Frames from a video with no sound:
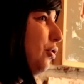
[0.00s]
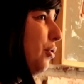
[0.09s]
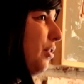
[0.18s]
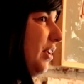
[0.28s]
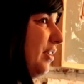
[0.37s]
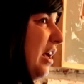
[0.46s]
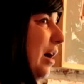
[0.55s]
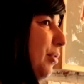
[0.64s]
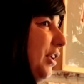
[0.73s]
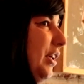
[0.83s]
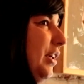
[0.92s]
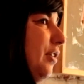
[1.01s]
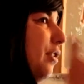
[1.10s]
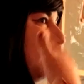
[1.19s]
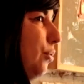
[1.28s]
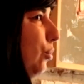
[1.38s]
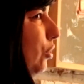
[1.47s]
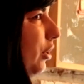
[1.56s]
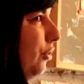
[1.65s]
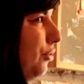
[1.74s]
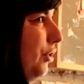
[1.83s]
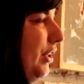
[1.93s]
growth is happening in third world
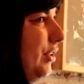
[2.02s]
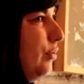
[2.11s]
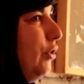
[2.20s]
countries,